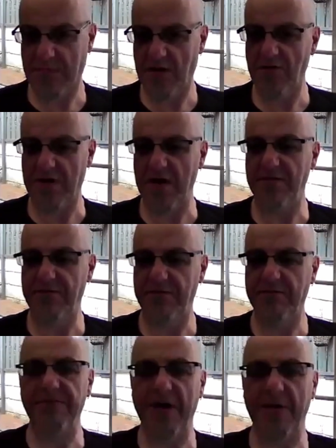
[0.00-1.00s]
Okay,
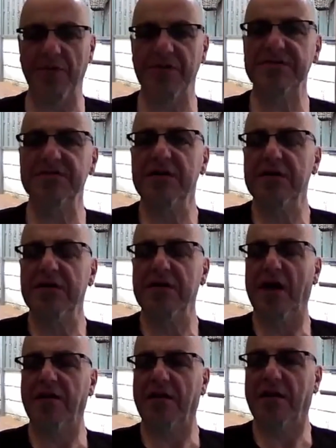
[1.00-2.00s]
fabulous.
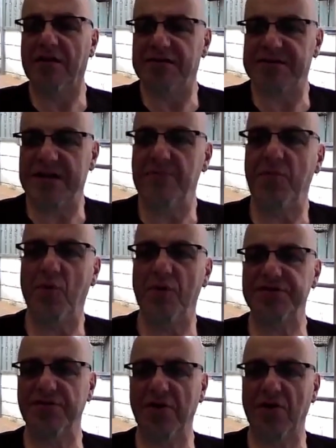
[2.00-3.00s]
And Tim,
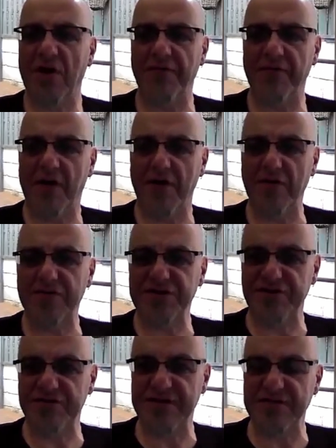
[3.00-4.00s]
what's on your? I
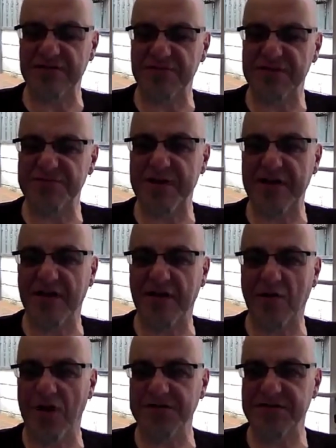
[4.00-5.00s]
noticed you seem to be speaking at
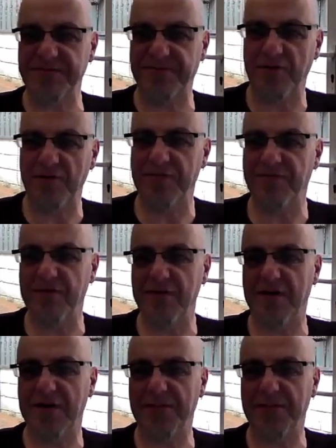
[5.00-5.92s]
quite a few different